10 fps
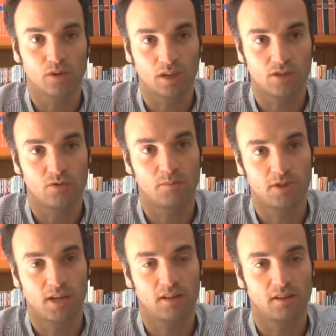does
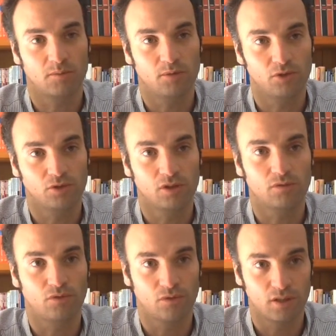represent an opportunity
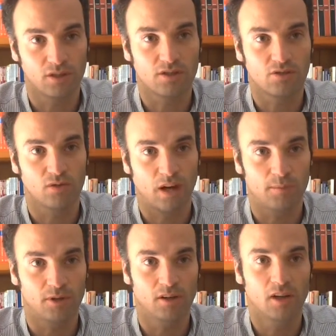for this to
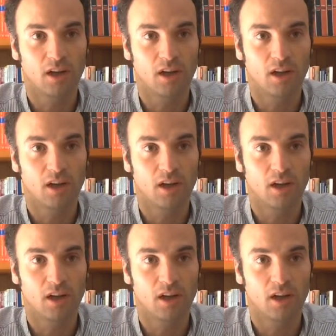happen